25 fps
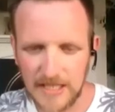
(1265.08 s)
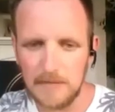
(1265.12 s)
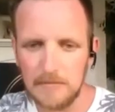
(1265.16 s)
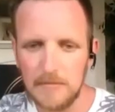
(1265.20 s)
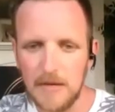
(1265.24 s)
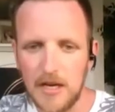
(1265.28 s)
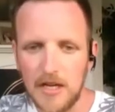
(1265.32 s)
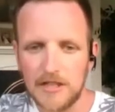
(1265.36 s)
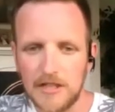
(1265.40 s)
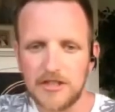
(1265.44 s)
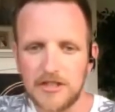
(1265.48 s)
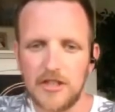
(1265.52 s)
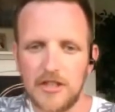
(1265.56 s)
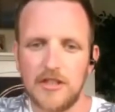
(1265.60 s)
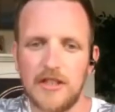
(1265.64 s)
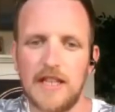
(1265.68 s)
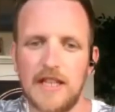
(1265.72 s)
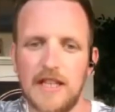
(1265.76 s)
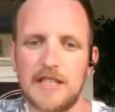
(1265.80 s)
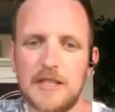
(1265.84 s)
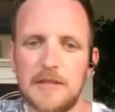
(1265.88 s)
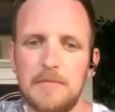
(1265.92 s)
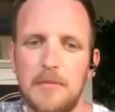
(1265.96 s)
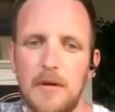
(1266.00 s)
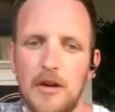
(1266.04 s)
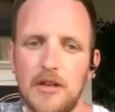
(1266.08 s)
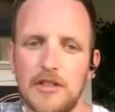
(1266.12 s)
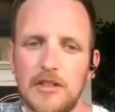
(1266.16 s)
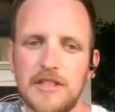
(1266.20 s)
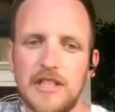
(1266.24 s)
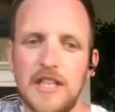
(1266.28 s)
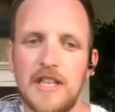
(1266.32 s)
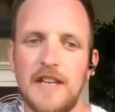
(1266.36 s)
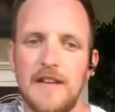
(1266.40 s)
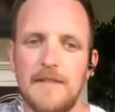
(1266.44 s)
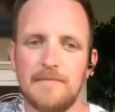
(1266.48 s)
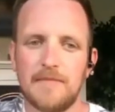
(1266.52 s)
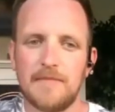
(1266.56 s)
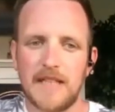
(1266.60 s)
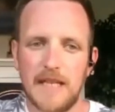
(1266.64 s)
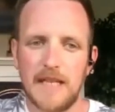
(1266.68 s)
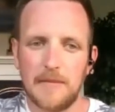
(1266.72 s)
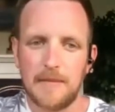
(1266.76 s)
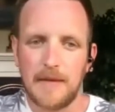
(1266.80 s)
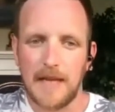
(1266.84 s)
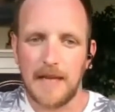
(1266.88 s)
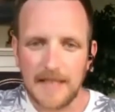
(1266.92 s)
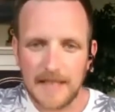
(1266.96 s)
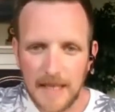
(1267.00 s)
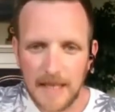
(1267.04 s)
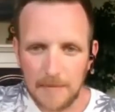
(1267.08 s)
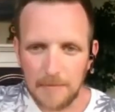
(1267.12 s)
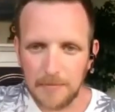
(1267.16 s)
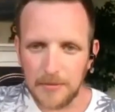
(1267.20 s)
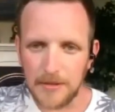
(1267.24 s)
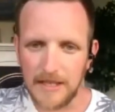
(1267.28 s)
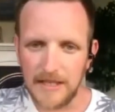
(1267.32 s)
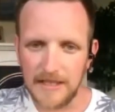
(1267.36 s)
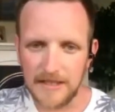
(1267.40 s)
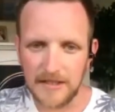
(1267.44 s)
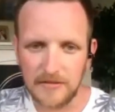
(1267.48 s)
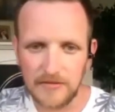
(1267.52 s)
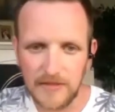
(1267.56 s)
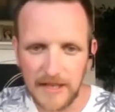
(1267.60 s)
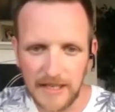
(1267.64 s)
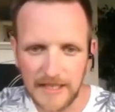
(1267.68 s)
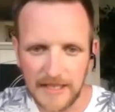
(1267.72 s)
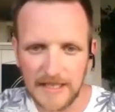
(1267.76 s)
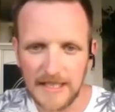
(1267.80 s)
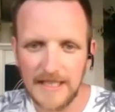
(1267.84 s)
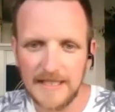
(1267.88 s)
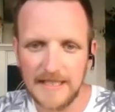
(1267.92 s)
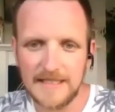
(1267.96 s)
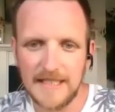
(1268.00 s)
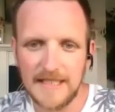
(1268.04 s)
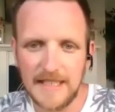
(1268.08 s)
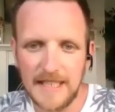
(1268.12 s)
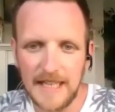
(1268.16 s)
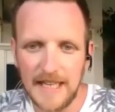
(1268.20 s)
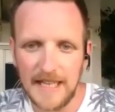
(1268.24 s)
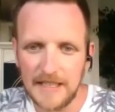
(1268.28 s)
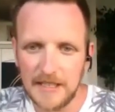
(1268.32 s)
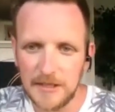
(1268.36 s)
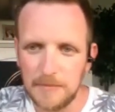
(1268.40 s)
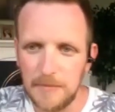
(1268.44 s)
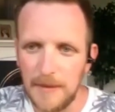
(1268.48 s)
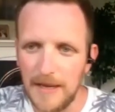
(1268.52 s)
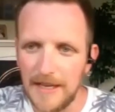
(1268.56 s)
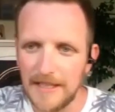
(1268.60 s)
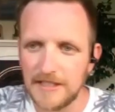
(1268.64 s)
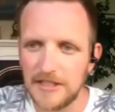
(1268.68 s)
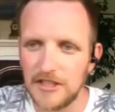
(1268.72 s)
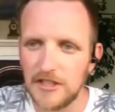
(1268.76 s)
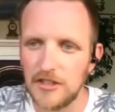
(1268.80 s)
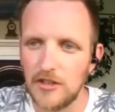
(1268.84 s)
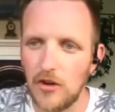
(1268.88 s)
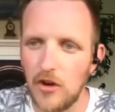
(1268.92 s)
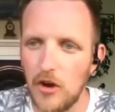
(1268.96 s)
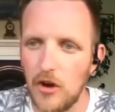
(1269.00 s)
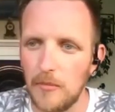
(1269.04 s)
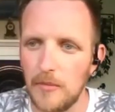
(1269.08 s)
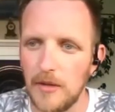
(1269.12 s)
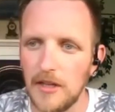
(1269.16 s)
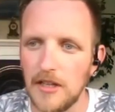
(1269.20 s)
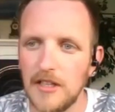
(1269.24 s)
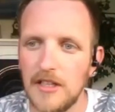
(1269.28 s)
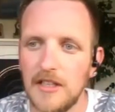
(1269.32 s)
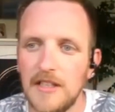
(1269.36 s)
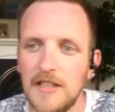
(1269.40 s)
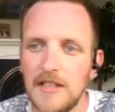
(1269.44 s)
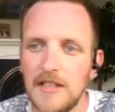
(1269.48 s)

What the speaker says: keep marching on that spot. Keep getting that breathing regulated again, back to normal.